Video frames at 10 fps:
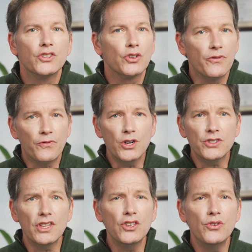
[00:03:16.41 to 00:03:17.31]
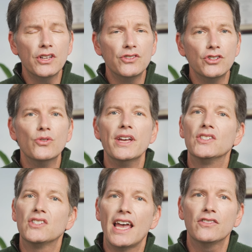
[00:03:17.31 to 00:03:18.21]
So the first thing you can do
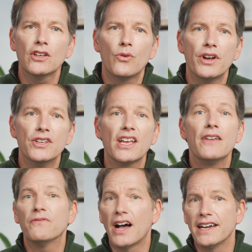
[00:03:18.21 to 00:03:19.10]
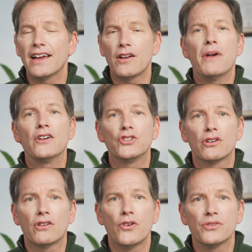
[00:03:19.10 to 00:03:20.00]
is take the quiz and find out about
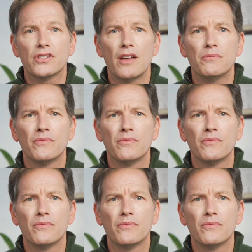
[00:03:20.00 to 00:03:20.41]
your chronotype.